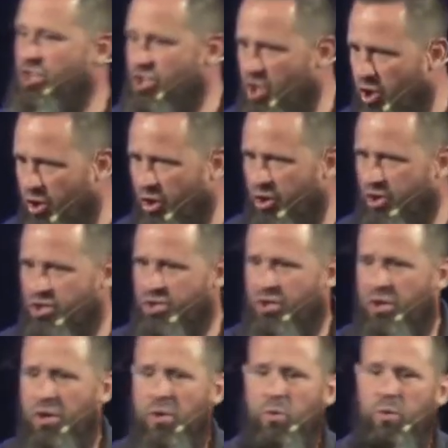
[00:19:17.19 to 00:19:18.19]
the
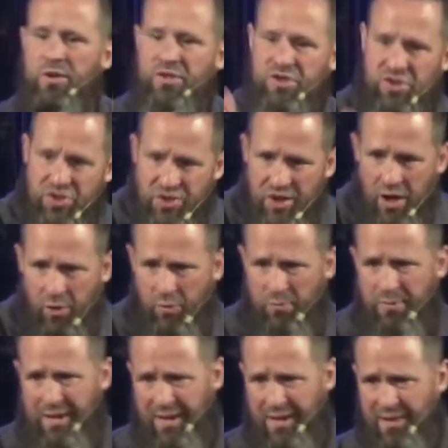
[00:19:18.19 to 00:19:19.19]
church would
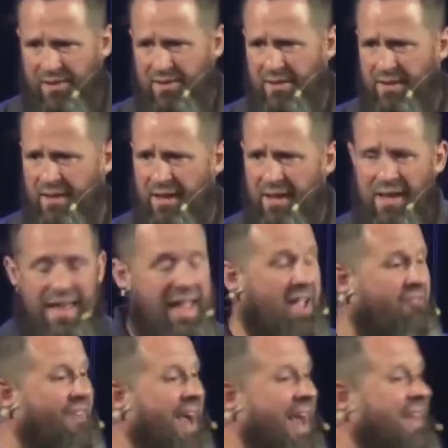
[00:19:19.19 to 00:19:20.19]
stone me.
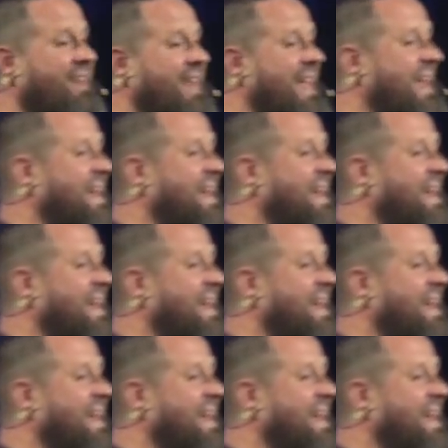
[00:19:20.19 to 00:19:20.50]
If